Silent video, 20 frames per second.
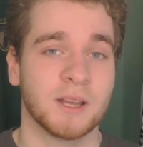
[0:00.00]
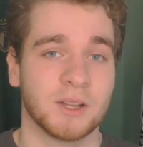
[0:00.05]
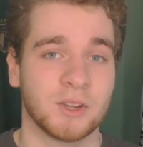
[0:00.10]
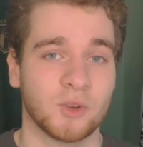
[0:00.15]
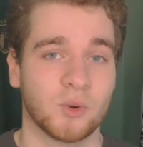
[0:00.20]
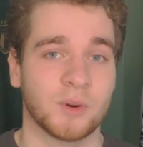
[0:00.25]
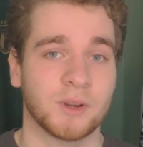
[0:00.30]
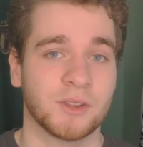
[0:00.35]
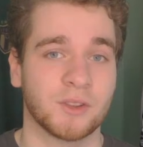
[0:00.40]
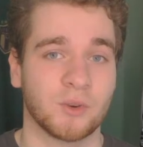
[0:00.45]

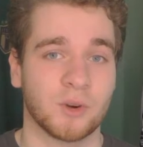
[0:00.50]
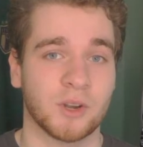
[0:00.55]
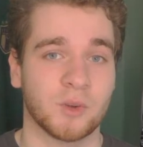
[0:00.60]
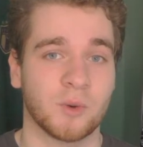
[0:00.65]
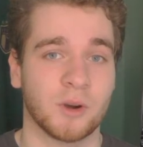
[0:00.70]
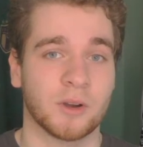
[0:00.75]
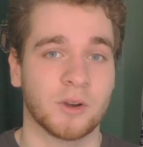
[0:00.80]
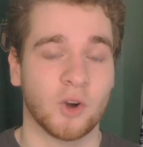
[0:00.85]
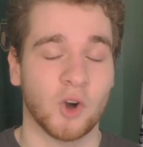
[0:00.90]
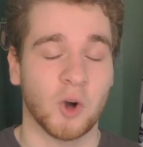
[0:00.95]

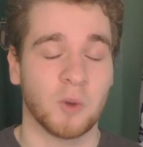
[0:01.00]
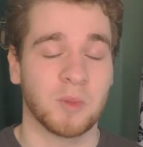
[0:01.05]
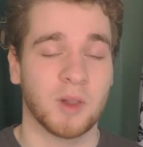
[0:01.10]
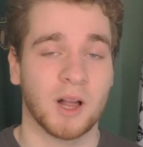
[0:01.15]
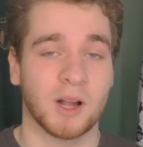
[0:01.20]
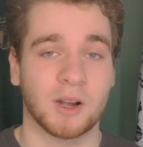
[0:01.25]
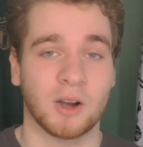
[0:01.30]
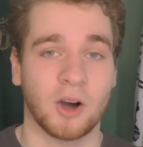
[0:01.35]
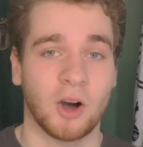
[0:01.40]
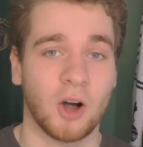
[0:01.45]
2021,
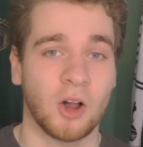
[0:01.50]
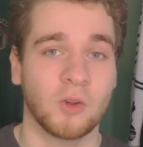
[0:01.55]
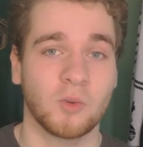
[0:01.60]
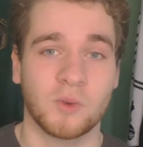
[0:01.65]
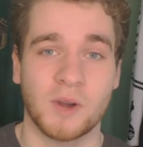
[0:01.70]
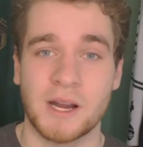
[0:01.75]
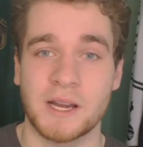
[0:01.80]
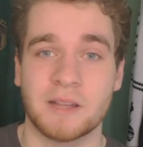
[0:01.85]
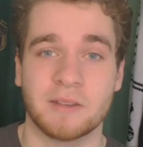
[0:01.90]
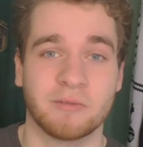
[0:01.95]
Oblak
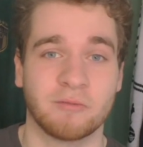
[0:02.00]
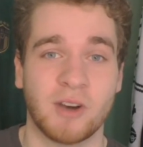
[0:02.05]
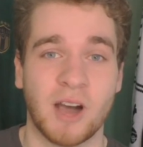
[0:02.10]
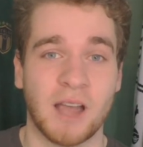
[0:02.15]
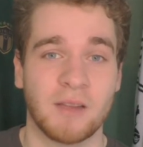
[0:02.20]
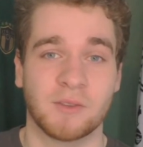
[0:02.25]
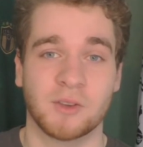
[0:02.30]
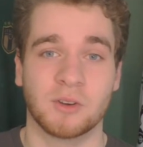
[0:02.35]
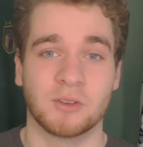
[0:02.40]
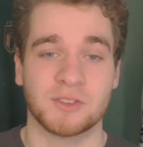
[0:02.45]
already
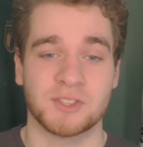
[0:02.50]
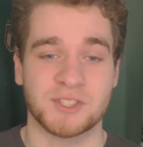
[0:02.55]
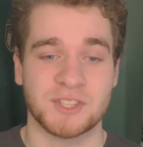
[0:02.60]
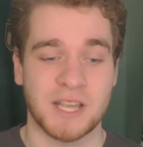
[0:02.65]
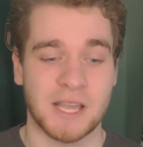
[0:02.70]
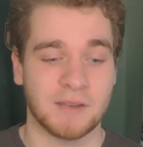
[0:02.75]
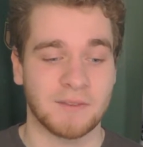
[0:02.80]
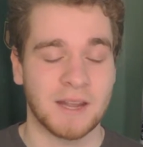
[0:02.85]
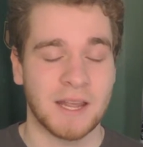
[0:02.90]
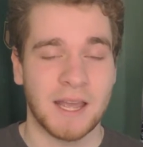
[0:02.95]
5 goals
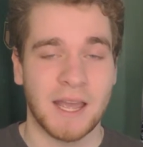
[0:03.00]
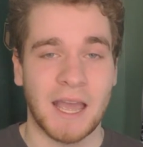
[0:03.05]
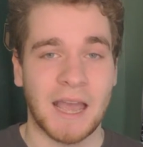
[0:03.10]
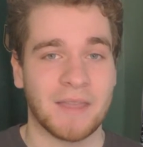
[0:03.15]
saved,